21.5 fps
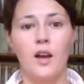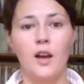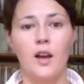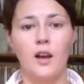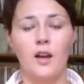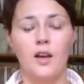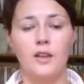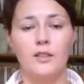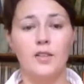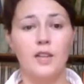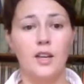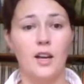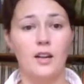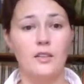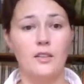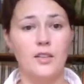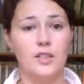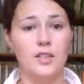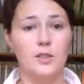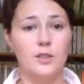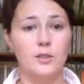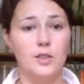and
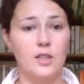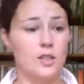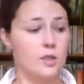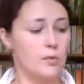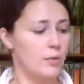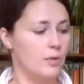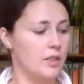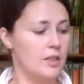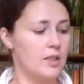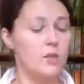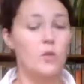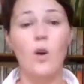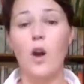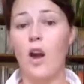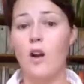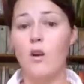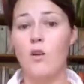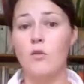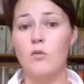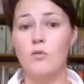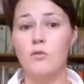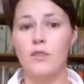this one is quite
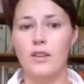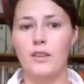old.